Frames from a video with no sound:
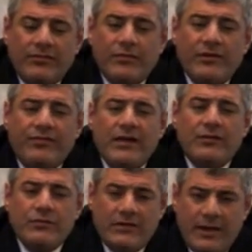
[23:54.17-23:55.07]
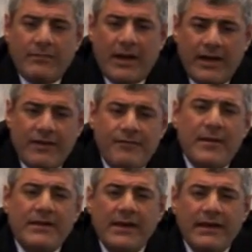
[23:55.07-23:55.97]
So he said to them, I have
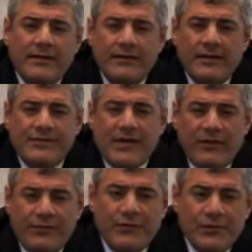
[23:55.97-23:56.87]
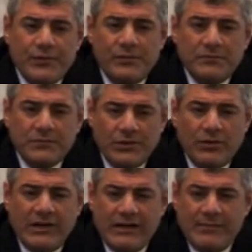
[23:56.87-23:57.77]
better uh, advice for you. You
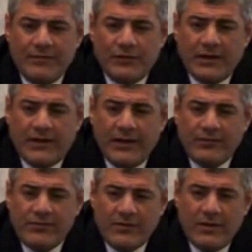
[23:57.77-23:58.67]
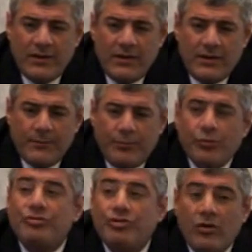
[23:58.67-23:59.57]
don't need me for the curse.
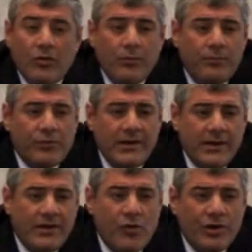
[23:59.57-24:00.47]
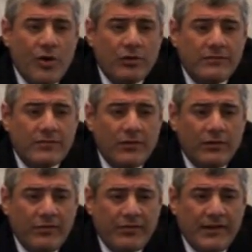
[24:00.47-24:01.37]
Put your pretty goyot on the